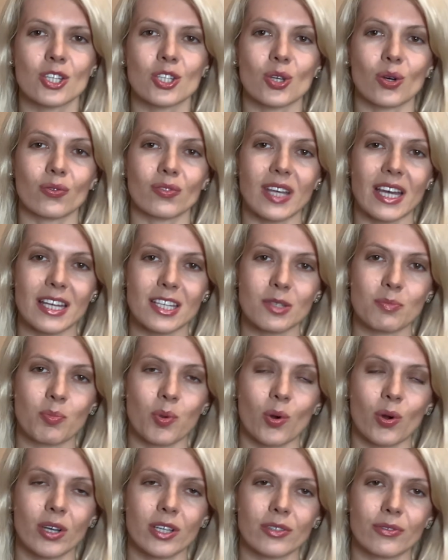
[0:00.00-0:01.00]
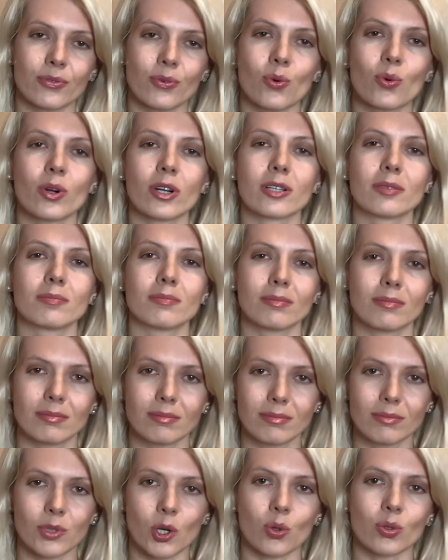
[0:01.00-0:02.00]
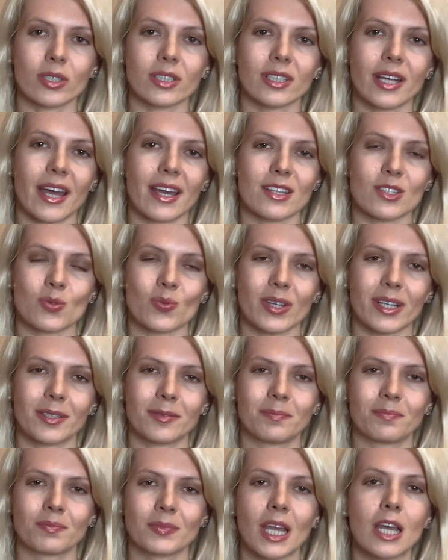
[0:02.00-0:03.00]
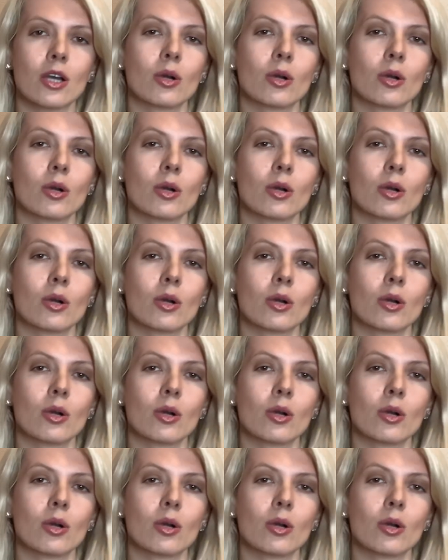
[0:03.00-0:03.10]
So that's point 4, broken as well.